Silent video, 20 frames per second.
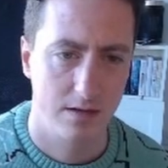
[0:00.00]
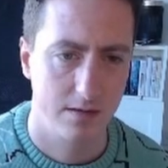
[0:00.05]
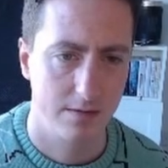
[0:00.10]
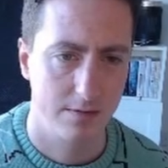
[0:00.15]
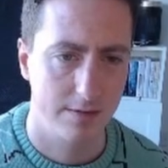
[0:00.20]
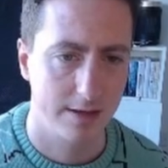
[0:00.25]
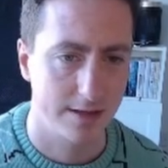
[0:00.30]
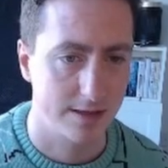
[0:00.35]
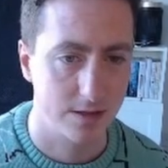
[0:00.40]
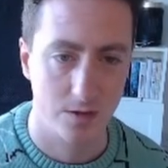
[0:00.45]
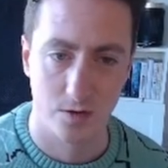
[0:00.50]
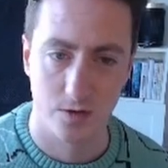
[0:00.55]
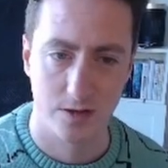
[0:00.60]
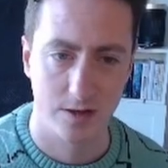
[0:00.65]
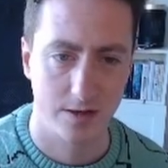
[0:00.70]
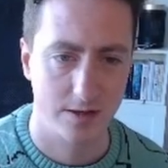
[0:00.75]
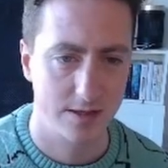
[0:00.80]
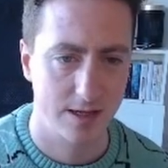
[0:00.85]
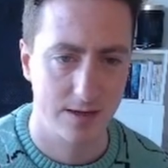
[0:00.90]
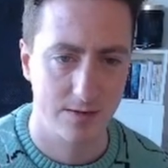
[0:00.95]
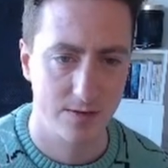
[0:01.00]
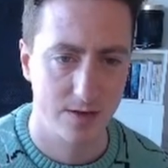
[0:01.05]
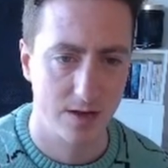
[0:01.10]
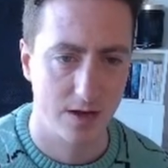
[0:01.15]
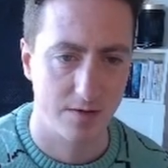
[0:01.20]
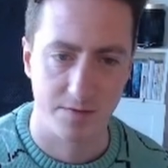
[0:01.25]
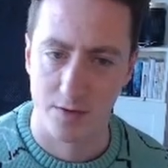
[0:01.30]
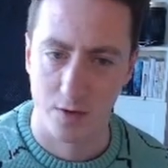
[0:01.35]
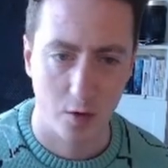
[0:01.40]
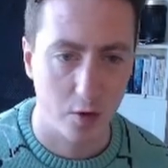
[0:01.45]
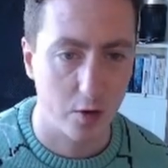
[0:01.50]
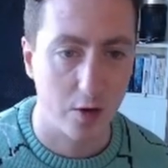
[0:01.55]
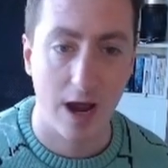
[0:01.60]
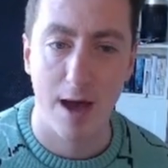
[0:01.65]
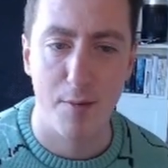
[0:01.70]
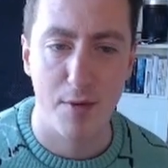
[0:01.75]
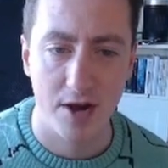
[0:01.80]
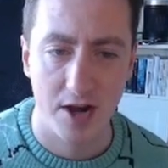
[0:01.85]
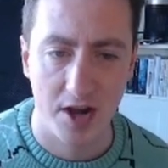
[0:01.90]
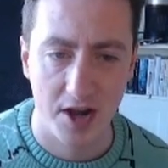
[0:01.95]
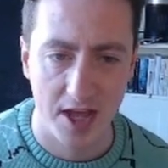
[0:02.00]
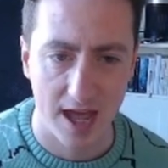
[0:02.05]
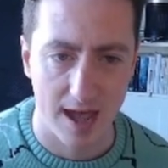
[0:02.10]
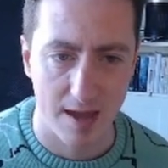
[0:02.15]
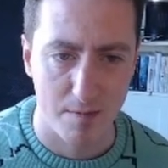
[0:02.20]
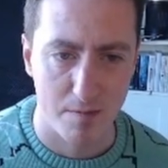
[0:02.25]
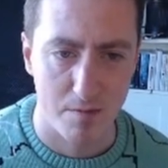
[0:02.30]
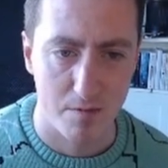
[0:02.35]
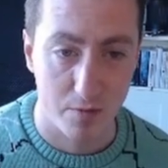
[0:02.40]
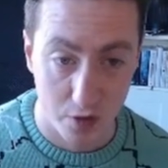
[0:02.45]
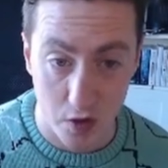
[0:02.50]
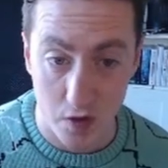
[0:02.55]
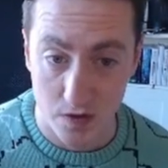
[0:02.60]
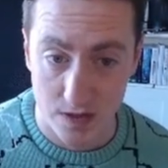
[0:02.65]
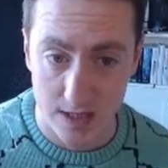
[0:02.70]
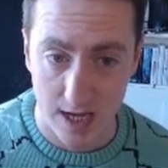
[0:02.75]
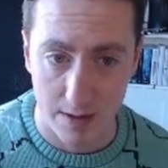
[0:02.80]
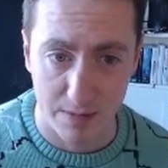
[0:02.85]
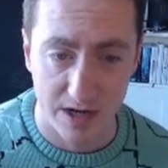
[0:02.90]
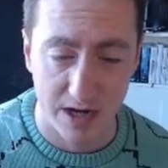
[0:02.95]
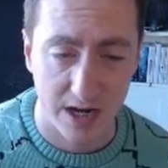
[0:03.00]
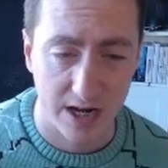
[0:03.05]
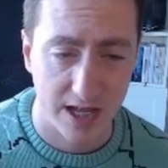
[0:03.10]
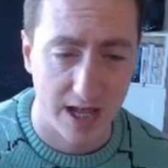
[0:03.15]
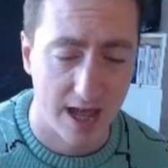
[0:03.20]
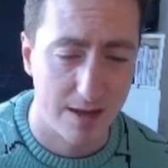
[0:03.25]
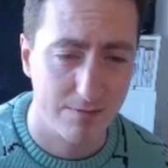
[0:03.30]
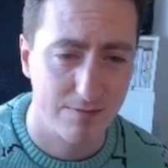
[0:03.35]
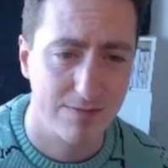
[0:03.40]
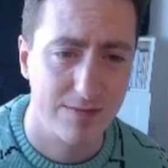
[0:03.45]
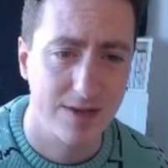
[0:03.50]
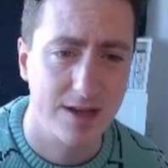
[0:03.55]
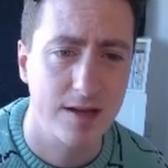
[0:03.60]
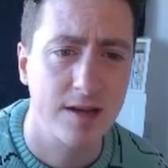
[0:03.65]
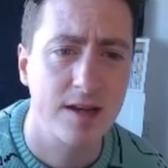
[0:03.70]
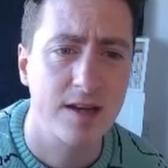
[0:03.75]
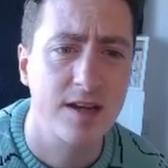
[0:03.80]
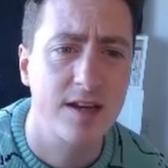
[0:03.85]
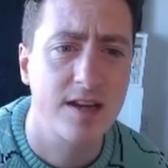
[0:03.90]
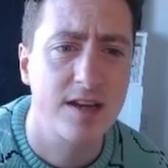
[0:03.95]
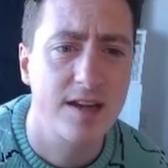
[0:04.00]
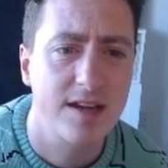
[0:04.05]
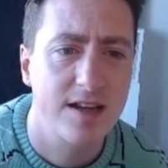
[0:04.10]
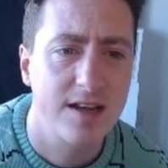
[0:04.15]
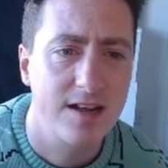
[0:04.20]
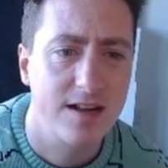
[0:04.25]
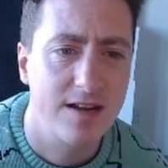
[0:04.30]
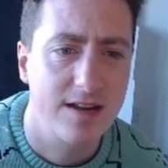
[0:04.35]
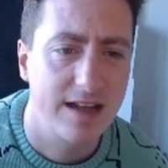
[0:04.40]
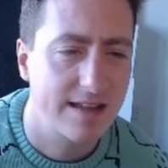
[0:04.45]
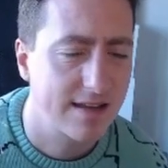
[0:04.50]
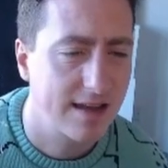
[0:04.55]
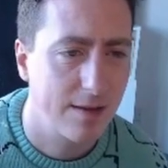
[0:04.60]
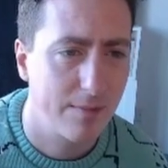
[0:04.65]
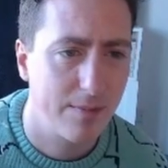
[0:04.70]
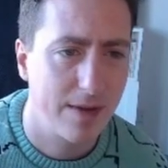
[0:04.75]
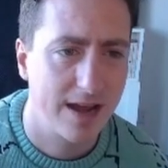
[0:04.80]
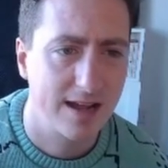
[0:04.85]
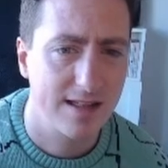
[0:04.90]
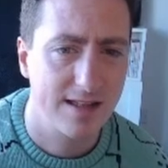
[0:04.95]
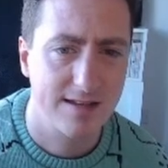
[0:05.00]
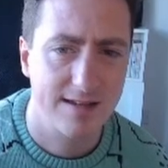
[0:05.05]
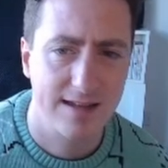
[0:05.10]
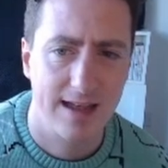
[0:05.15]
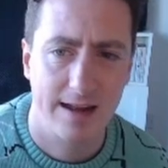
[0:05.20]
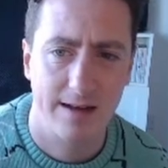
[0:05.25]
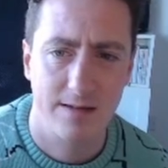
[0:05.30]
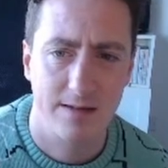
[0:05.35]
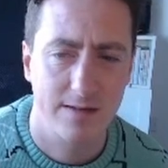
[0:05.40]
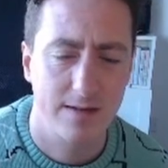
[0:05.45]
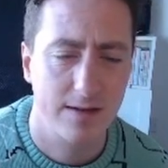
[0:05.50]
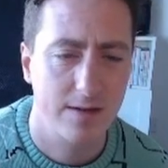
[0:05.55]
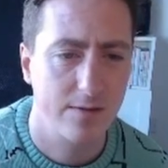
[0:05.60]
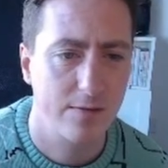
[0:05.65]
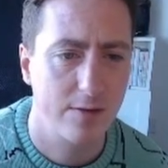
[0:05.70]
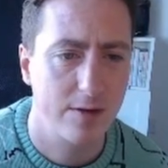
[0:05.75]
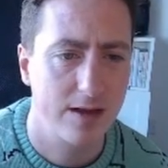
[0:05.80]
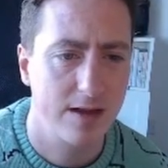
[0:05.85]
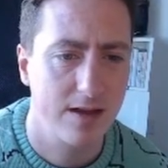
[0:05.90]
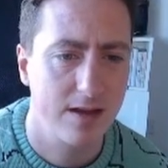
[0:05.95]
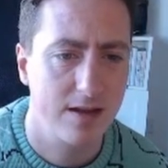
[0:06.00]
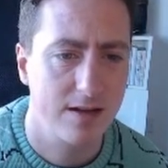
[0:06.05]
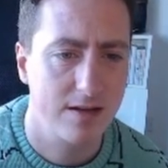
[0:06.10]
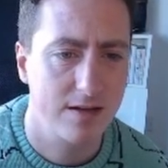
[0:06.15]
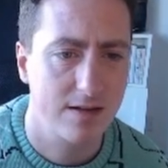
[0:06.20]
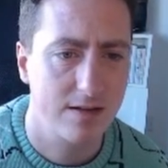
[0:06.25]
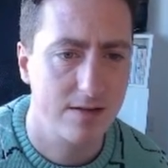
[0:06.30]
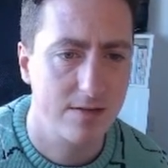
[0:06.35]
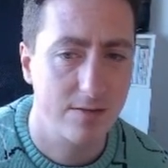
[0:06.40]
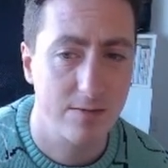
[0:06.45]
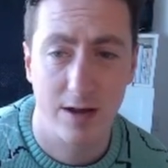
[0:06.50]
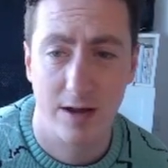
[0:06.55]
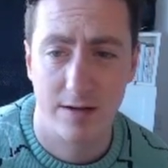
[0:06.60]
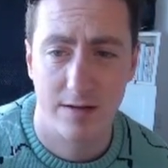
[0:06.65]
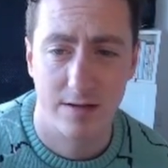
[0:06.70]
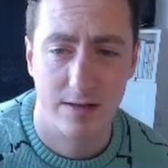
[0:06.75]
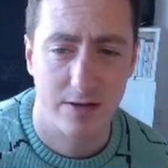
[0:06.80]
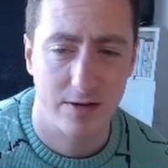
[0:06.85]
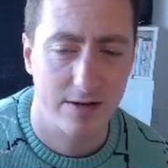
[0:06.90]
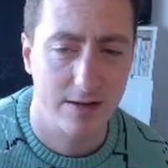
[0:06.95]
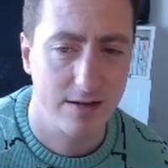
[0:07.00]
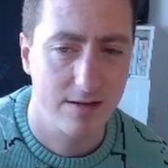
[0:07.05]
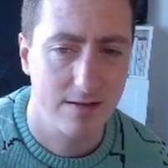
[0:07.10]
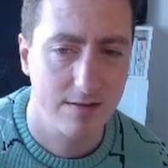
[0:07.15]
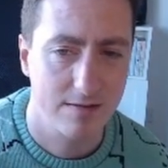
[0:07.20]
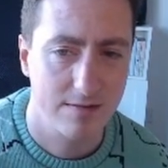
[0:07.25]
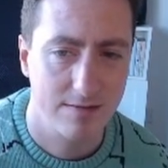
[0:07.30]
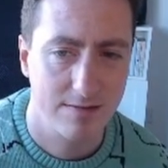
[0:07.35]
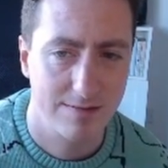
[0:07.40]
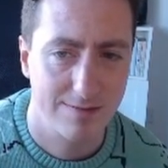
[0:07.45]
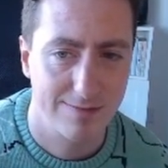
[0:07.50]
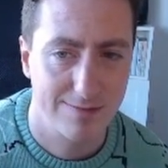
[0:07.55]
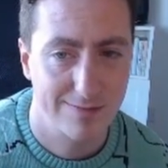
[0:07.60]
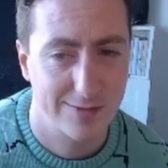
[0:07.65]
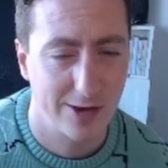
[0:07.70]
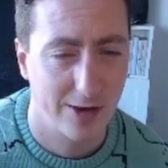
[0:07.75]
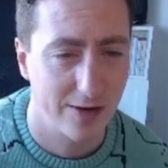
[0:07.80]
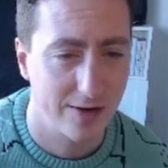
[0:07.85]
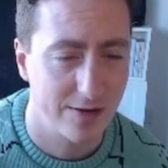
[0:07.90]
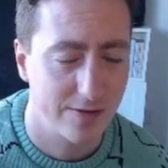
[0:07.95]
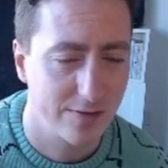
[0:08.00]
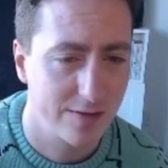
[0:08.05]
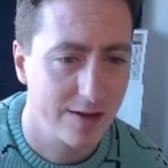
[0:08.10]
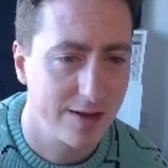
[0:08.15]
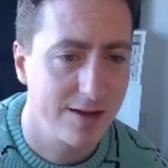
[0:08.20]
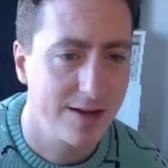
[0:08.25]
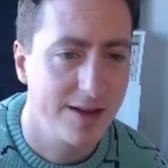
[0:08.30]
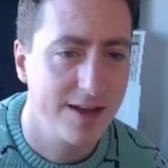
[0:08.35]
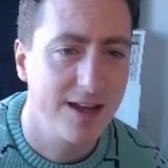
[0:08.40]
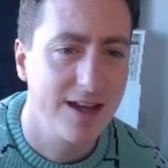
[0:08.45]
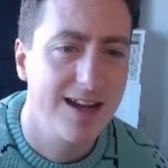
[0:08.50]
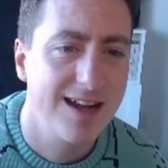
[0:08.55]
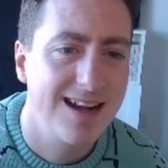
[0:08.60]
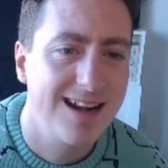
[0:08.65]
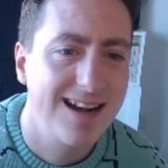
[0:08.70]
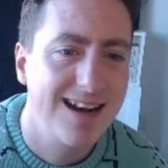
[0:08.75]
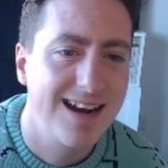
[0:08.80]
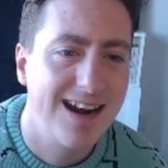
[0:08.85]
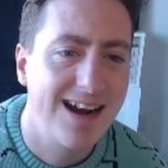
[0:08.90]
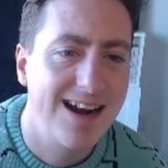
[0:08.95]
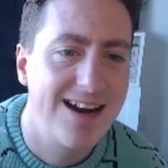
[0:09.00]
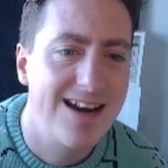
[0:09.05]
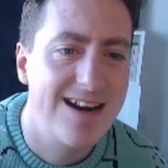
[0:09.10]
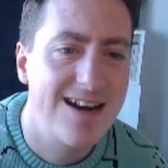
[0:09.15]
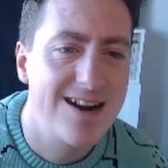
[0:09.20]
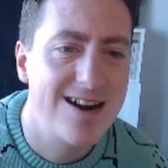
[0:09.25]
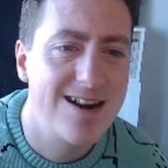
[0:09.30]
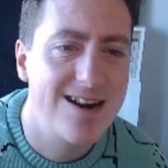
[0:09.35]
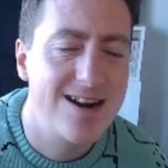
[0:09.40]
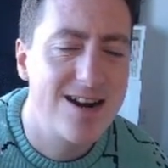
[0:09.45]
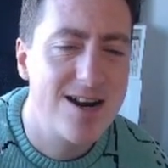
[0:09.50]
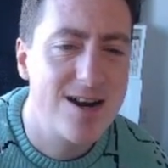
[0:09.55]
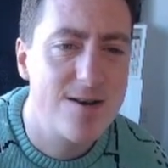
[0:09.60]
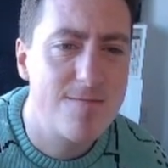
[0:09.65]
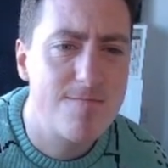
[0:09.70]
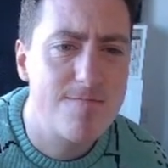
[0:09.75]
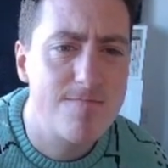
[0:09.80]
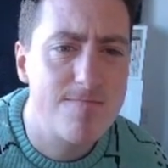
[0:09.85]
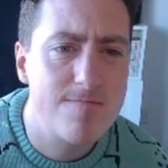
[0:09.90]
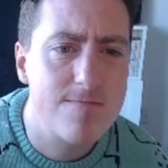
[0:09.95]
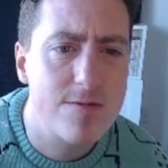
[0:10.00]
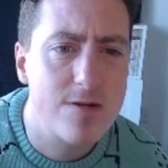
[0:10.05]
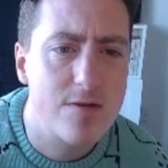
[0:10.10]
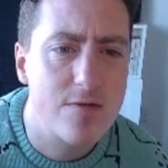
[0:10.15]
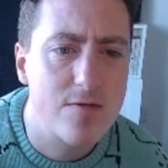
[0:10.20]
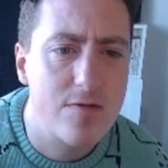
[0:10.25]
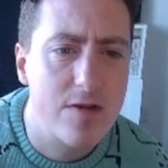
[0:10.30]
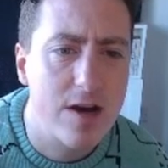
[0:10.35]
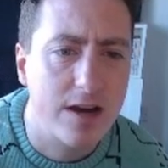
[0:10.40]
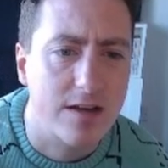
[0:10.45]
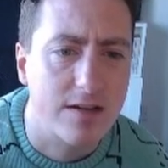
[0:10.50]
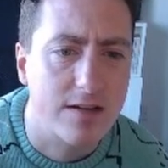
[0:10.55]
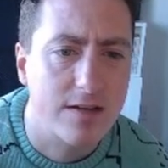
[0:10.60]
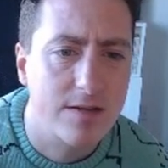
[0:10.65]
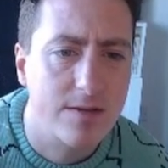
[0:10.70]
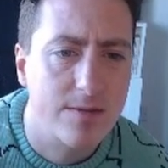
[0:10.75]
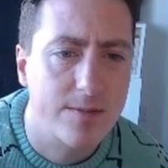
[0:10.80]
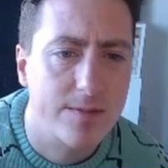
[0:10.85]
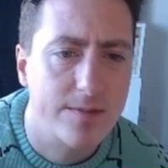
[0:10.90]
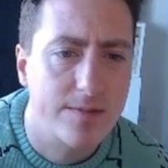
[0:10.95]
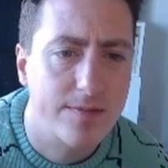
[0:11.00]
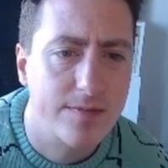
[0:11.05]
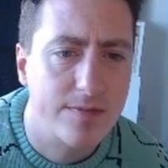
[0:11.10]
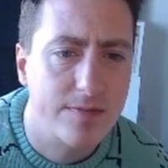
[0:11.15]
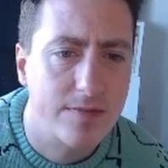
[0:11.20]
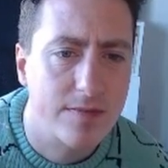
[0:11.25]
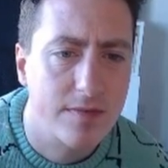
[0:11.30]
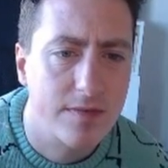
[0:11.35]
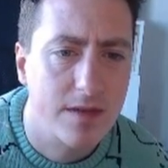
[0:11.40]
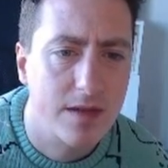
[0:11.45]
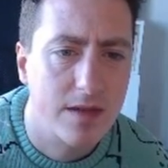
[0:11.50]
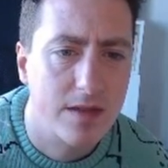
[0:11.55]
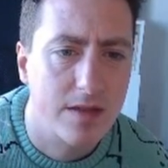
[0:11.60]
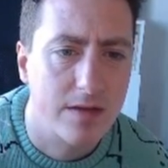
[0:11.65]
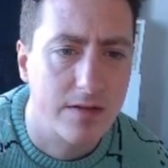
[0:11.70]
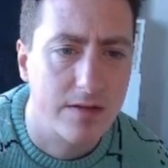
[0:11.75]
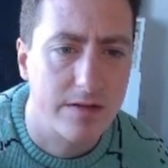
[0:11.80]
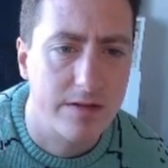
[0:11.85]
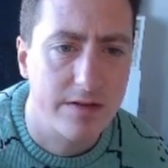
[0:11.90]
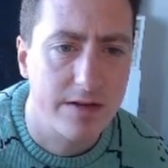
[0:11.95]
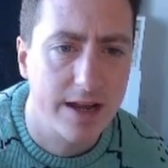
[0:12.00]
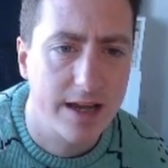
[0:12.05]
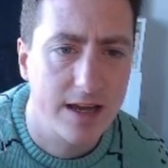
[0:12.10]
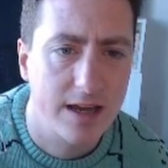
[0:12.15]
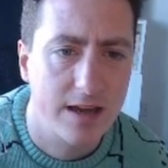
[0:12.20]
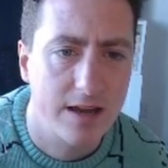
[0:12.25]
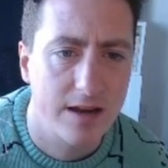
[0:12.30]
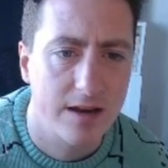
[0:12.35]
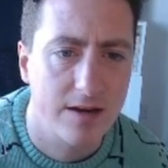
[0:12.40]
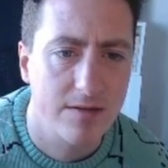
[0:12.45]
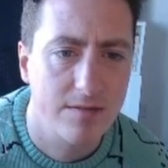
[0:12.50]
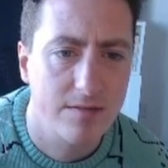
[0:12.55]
Let's dust ourselves off. Could happen in a game. Does happen in a game. Let's get back in the saddle. See if we got to 30, kind of. Right. There's a check here.